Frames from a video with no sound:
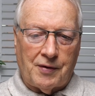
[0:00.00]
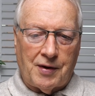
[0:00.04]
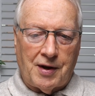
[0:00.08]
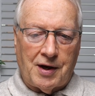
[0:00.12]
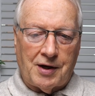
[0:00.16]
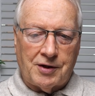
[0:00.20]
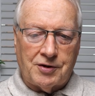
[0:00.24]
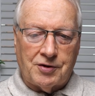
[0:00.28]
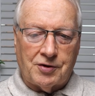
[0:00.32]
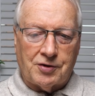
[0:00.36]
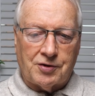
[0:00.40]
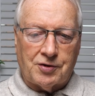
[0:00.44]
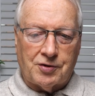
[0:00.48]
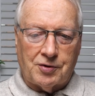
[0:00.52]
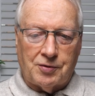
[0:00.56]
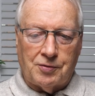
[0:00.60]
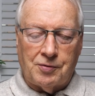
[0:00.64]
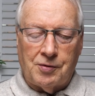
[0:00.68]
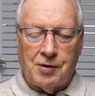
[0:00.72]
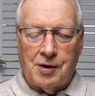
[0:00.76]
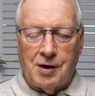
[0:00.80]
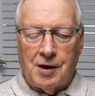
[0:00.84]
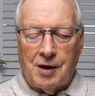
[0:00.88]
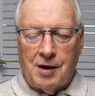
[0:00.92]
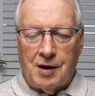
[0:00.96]
there just
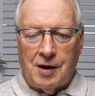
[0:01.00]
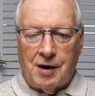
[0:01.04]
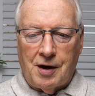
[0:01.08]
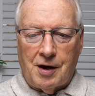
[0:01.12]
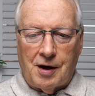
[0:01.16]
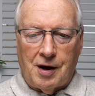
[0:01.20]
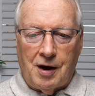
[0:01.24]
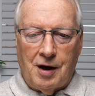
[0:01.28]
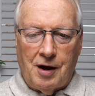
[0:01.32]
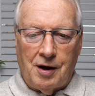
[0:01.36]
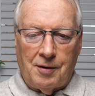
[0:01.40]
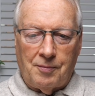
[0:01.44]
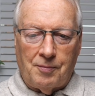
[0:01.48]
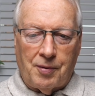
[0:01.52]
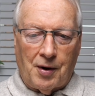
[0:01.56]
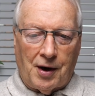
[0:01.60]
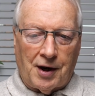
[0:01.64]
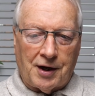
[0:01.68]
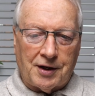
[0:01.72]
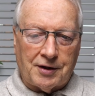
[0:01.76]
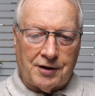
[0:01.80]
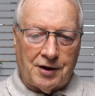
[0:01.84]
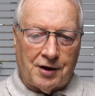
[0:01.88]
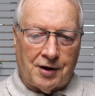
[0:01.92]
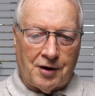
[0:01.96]
to
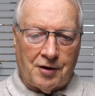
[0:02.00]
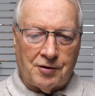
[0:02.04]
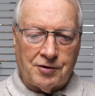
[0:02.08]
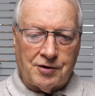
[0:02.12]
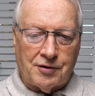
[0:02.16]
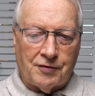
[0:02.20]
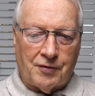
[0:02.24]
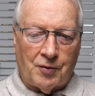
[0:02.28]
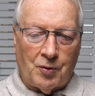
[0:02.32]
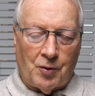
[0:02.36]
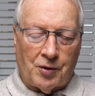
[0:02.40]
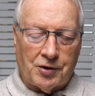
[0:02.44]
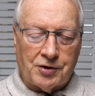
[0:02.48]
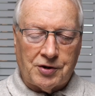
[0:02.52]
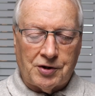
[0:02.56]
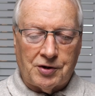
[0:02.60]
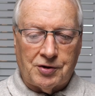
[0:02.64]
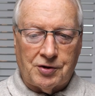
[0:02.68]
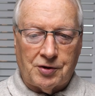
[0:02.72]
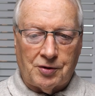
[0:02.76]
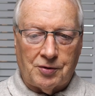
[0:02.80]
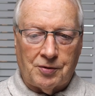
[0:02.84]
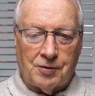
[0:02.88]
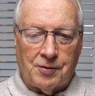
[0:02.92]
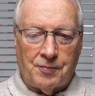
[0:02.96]
blank that out if you wanted
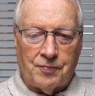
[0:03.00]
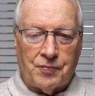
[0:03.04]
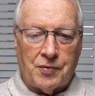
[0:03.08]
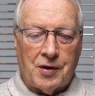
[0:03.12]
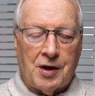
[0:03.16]
to.